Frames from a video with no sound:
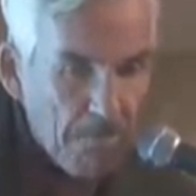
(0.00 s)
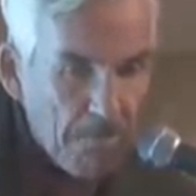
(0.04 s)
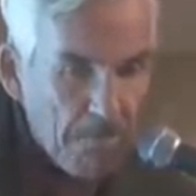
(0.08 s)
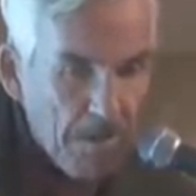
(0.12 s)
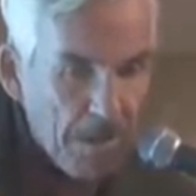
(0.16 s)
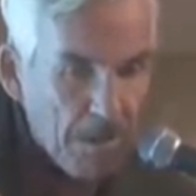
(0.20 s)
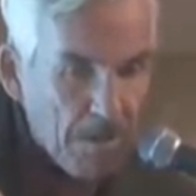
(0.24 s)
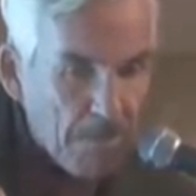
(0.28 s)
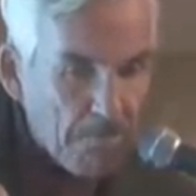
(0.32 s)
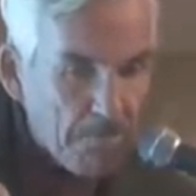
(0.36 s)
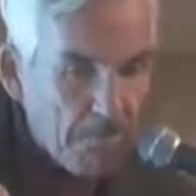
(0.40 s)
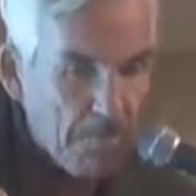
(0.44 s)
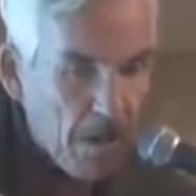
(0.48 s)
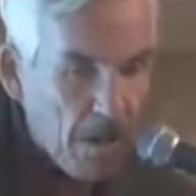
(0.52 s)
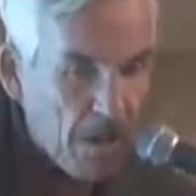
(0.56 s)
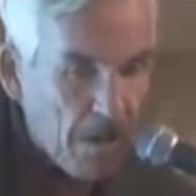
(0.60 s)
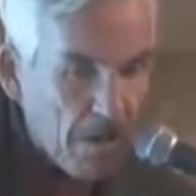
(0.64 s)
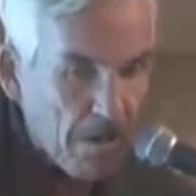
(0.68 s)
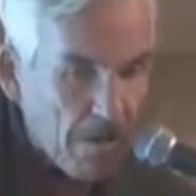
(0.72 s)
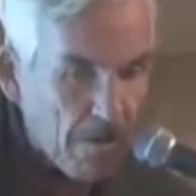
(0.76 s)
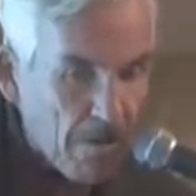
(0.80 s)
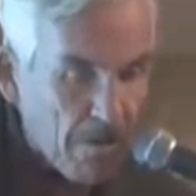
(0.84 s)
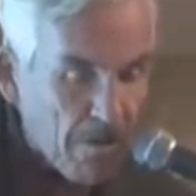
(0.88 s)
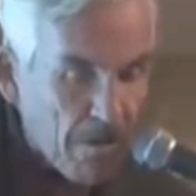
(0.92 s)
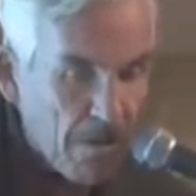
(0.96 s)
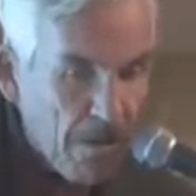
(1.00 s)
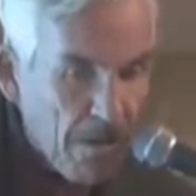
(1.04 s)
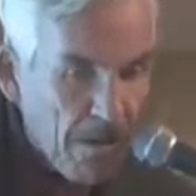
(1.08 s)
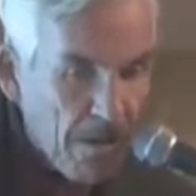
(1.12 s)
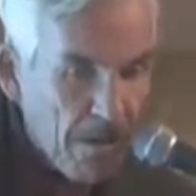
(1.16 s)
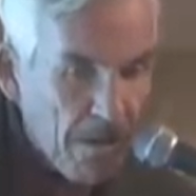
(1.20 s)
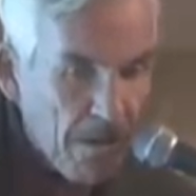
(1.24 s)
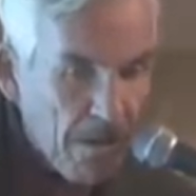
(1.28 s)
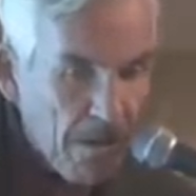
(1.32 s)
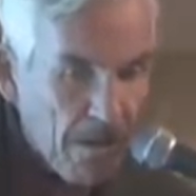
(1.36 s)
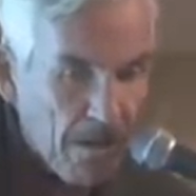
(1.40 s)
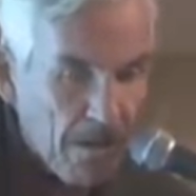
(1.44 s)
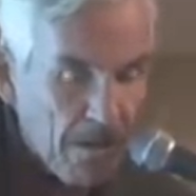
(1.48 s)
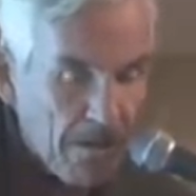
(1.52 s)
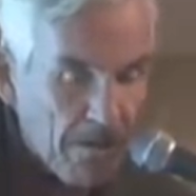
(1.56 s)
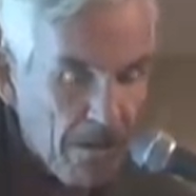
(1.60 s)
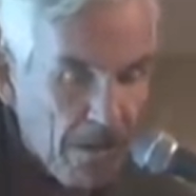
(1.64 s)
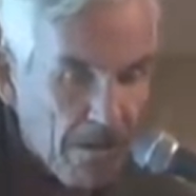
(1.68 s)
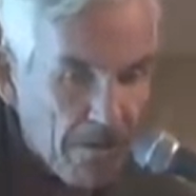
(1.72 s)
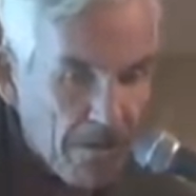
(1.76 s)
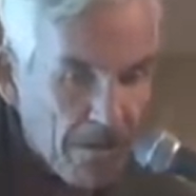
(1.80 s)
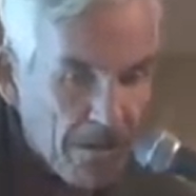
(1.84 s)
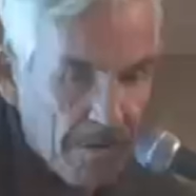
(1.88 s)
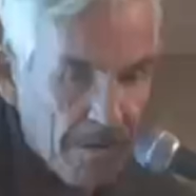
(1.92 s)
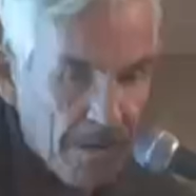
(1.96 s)
make a model,
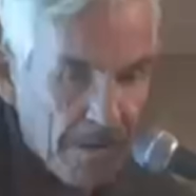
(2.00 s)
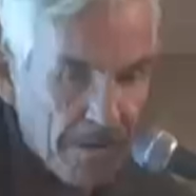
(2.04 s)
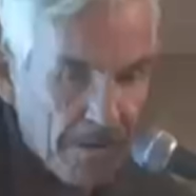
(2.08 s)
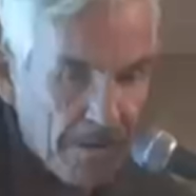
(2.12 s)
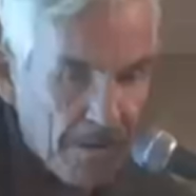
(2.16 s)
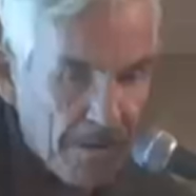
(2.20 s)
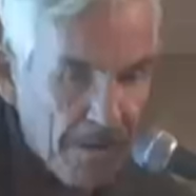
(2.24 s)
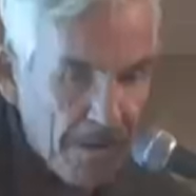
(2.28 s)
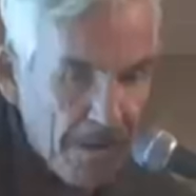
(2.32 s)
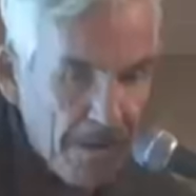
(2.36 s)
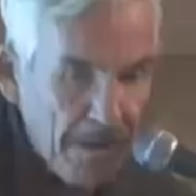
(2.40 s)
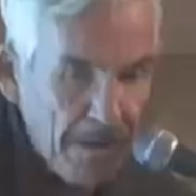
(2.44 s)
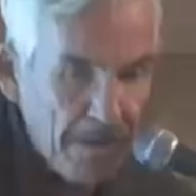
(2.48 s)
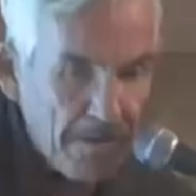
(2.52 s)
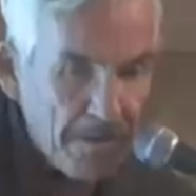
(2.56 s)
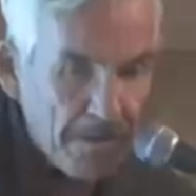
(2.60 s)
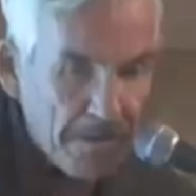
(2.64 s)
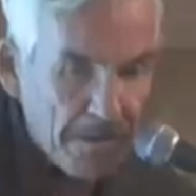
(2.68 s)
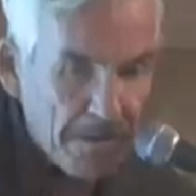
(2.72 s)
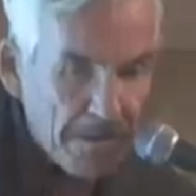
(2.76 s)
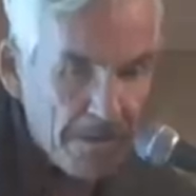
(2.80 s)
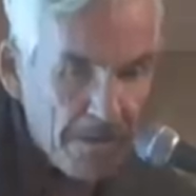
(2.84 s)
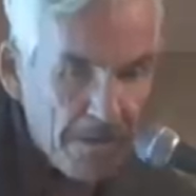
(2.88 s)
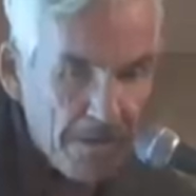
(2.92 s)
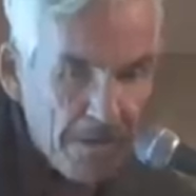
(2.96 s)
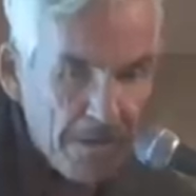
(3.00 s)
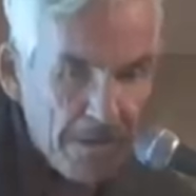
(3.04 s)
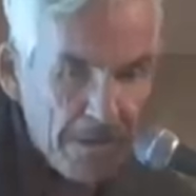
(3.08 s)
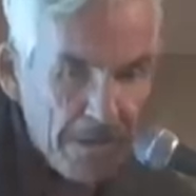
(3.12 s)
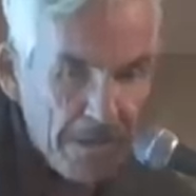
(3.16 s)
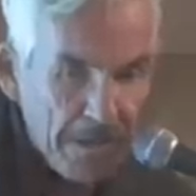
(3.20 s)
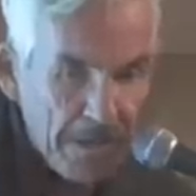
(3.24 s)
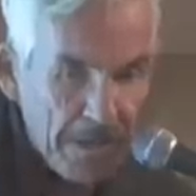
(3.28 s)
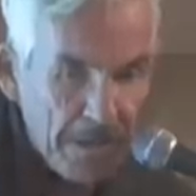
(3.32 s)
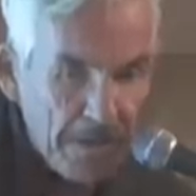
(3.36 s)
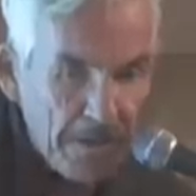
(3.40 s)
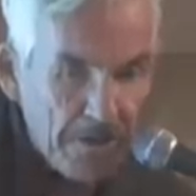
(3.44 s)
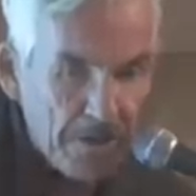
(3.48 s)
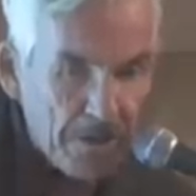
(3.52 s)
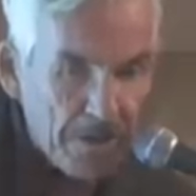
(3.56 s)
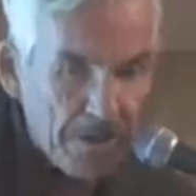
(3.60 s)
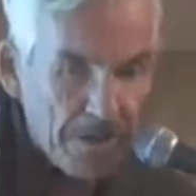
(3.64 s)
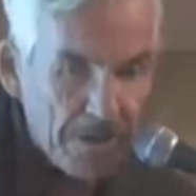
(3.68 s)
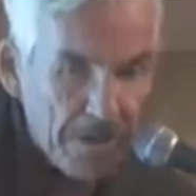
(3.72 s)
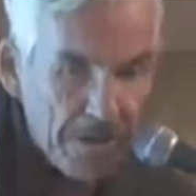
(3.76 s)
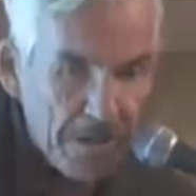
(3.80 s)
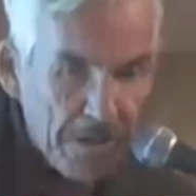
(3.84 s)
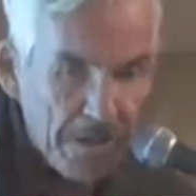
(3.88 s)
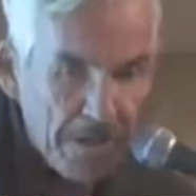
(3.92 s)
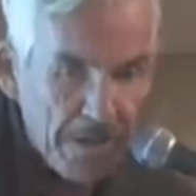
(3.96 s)
uh, like they assign
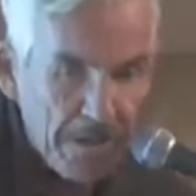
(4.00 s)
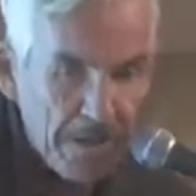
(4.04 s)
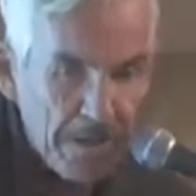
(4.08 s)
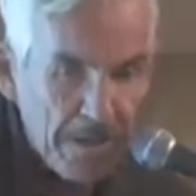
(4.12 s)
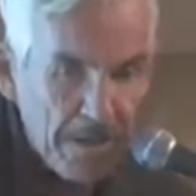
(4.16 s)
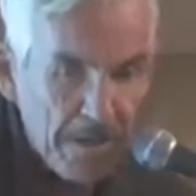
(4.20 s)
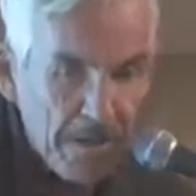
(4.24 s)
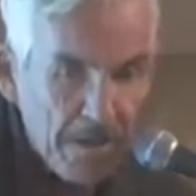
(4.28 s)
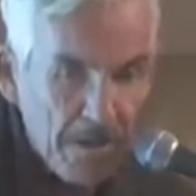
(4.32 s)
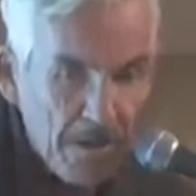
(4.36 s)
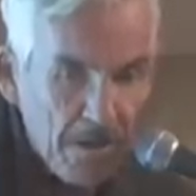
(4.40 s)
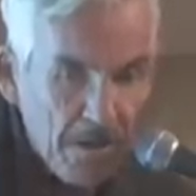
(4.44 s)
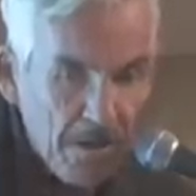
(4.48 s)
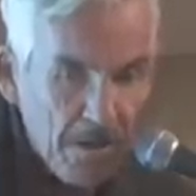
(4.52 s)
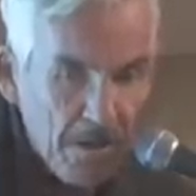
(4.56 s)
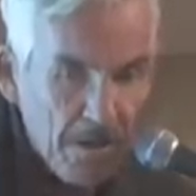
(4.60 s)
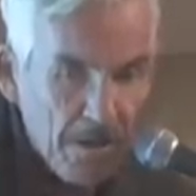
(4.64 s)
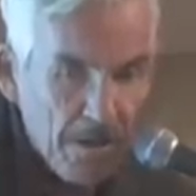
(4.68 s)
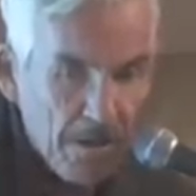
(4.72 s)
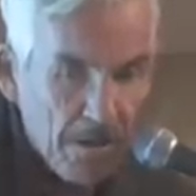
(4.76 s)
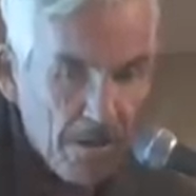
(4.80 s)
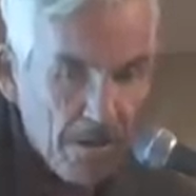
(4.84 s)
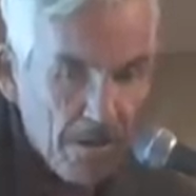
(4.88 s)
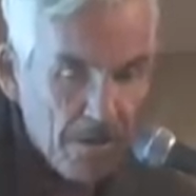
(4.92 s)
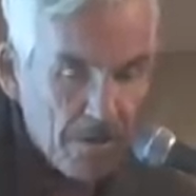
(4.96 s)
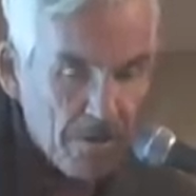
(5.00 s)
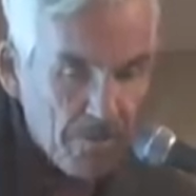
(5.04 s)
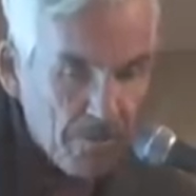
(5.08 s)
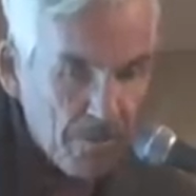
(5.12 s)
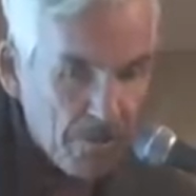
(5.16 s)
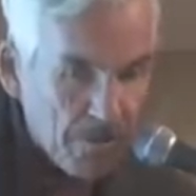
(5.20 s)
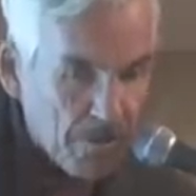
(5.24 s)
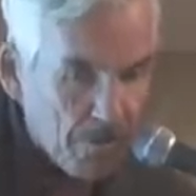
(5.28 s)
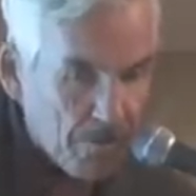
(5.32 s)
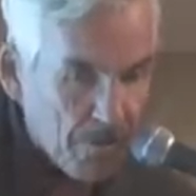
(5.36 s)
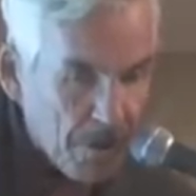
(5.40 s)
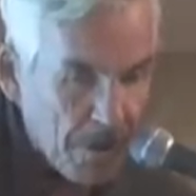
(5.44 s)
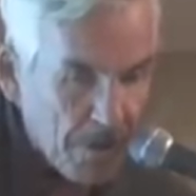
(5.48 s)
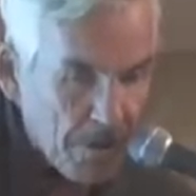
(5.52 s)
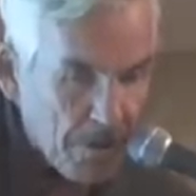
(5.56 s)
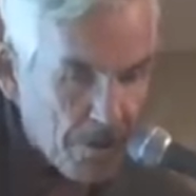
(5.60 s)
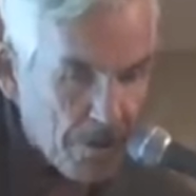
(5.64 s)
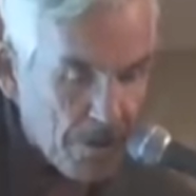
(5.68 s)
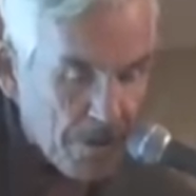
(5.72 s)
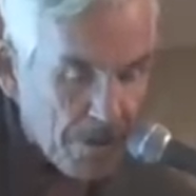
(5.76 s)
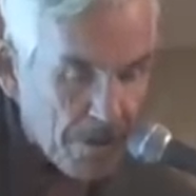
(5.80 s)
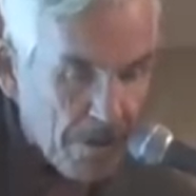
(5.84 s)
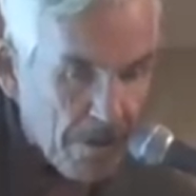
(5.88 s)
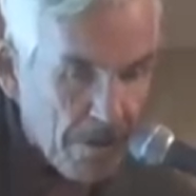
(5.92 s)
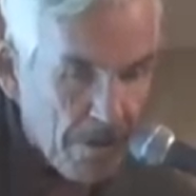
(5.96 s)
each day to a
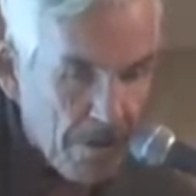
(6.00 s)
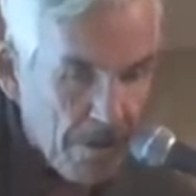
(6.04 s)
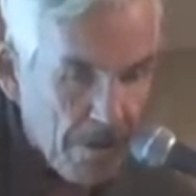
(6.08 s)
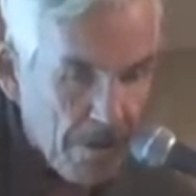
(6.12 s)
direction.